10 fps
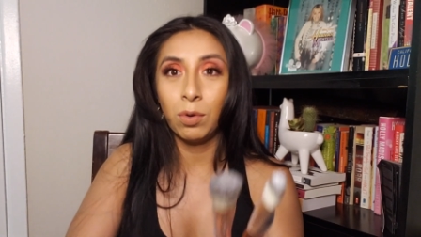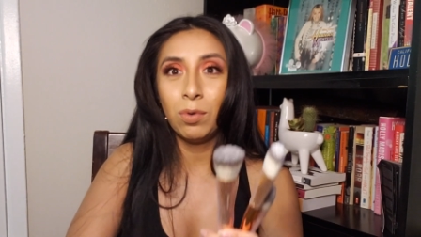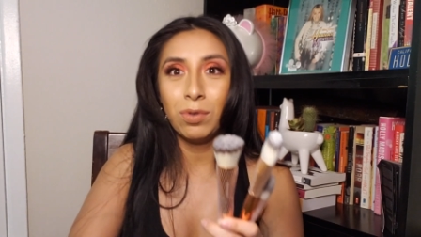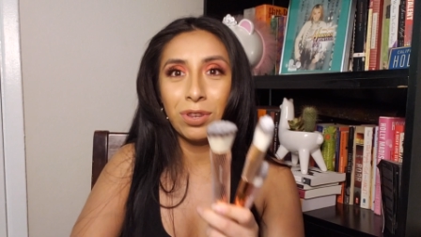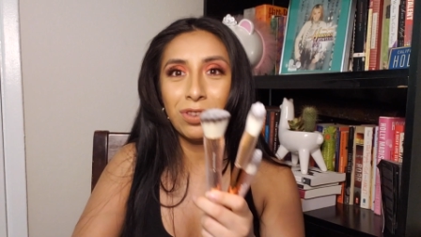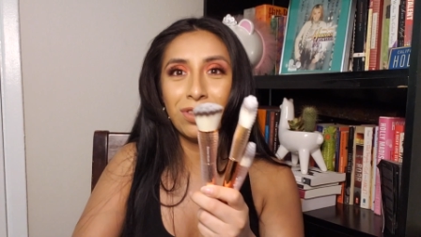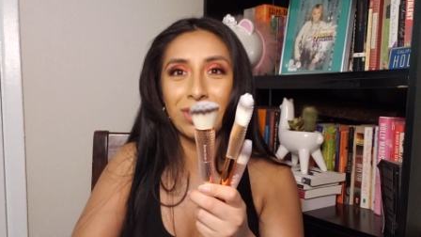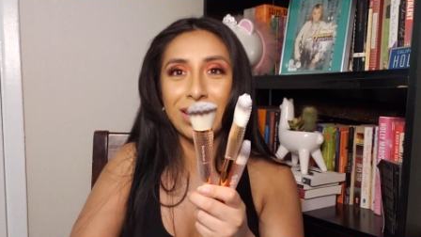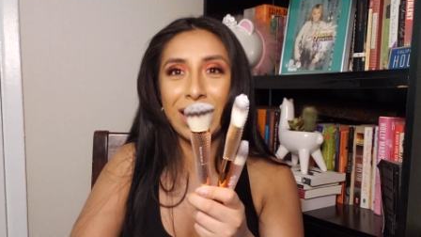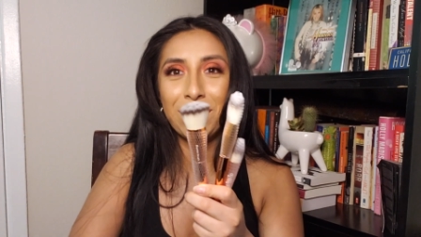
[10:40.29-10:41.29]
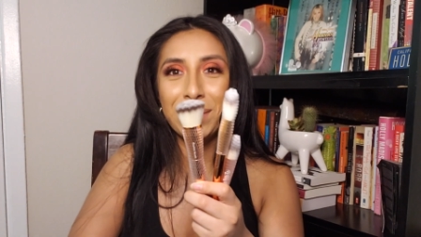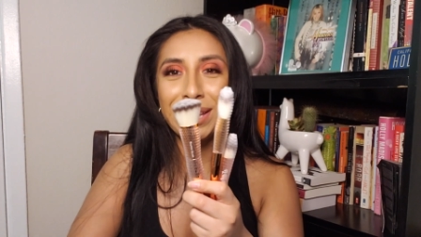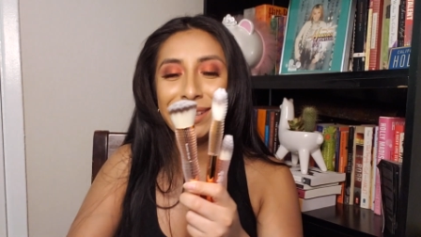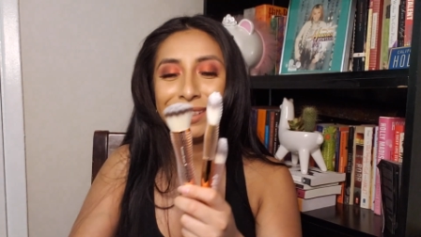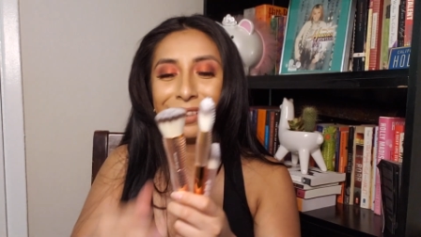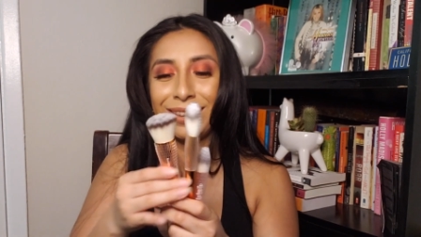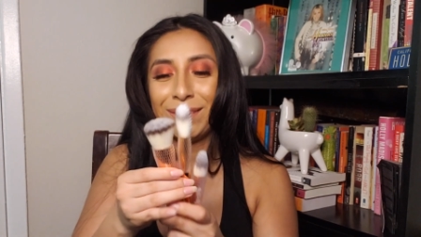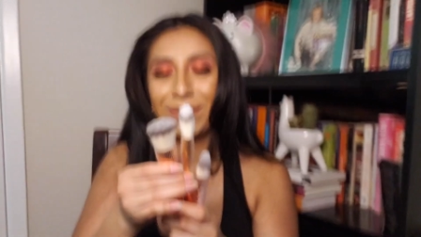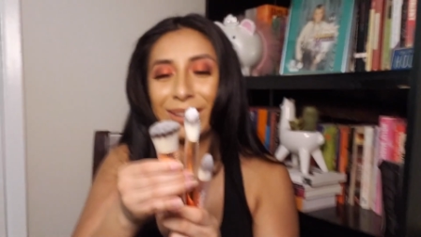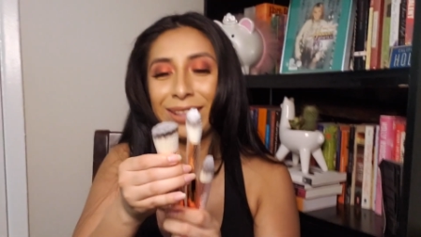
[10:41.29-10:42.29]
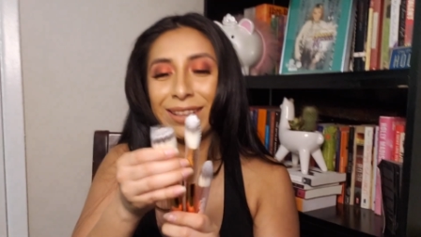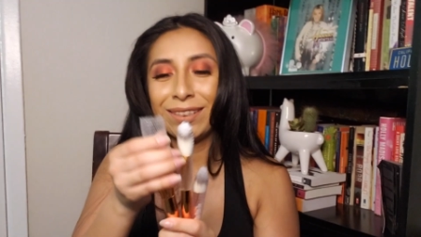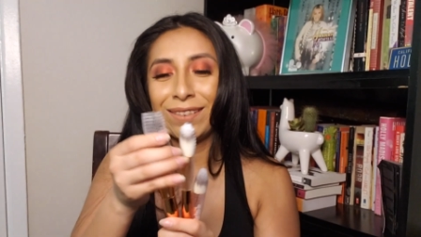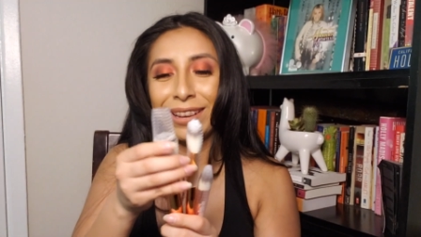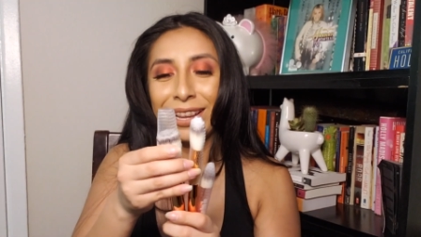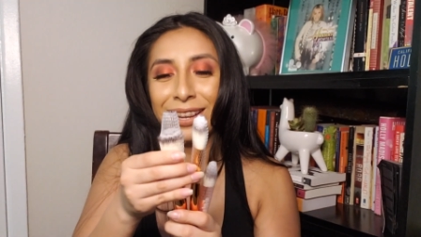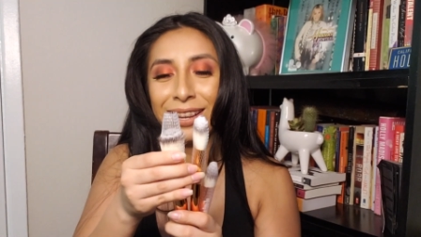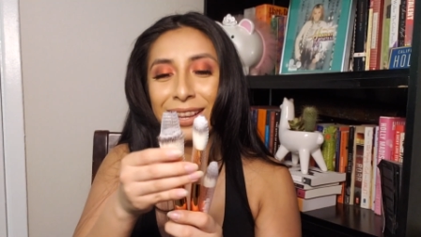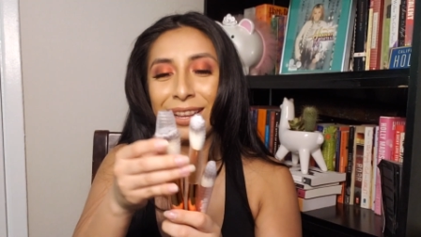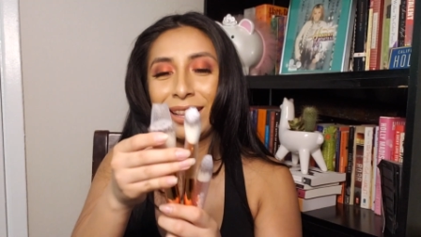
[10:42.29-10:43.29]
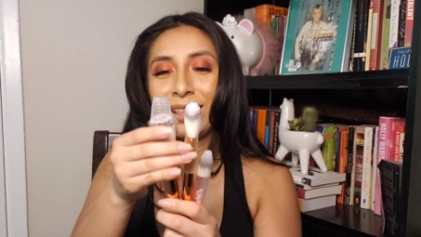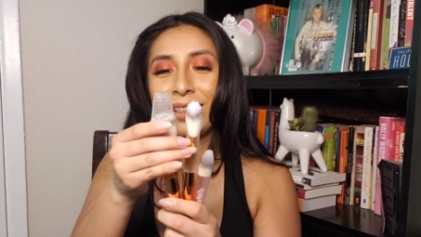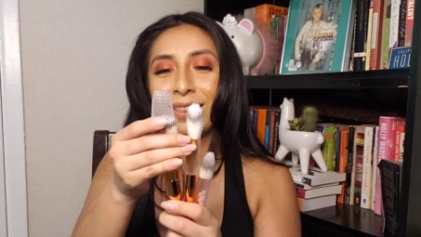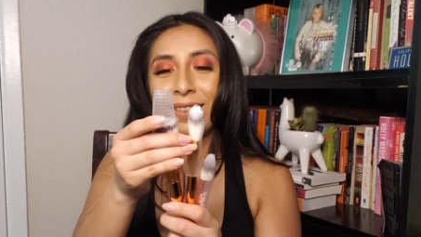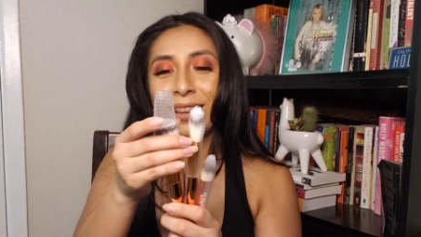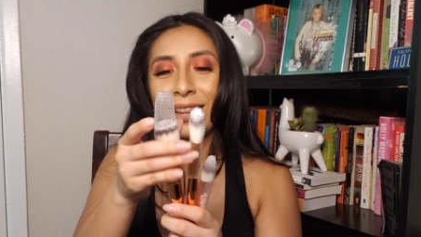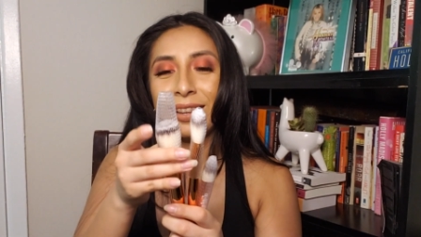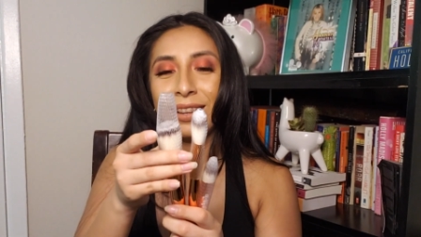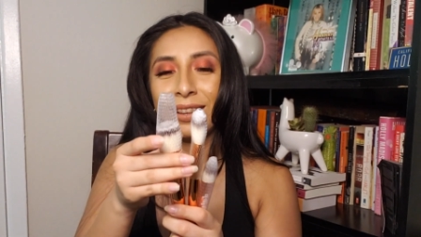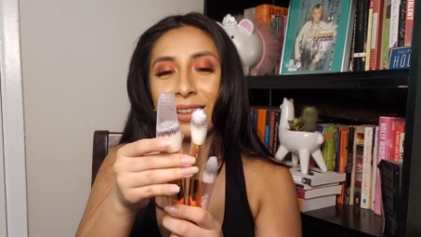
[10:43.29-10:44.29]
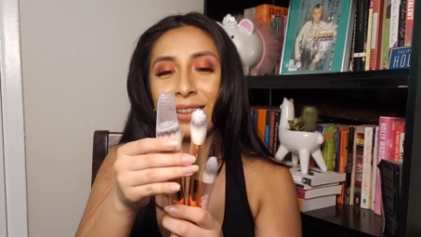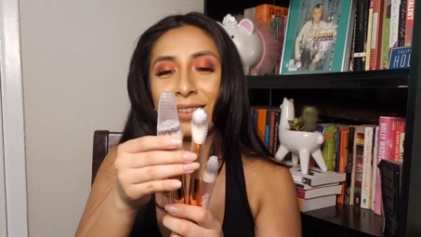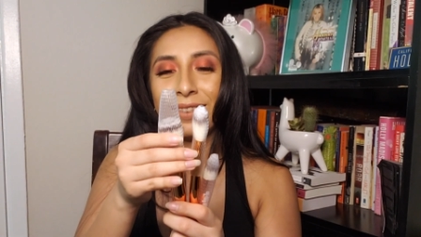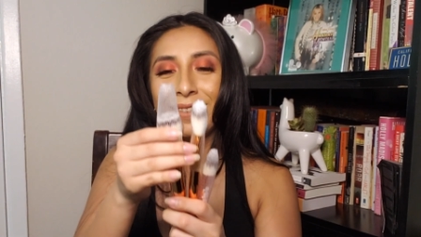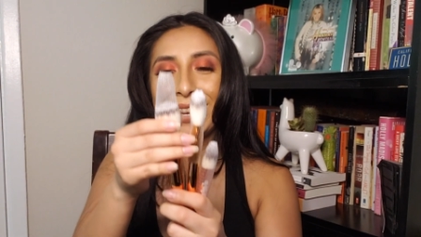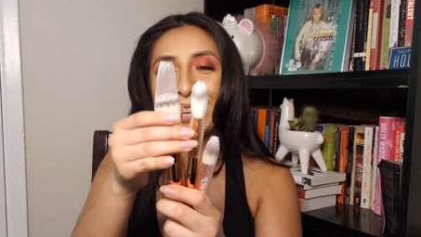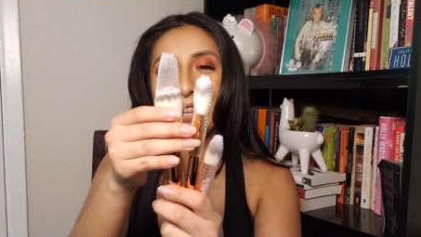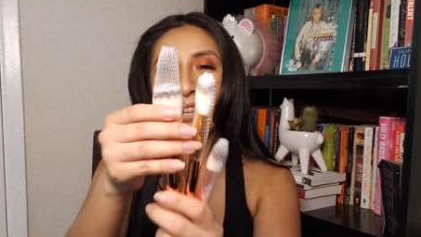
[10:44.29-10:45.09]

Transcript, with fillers: Ooh, did you see that, bitch? Hold up. Let's go again. Let's go again. Let's go again.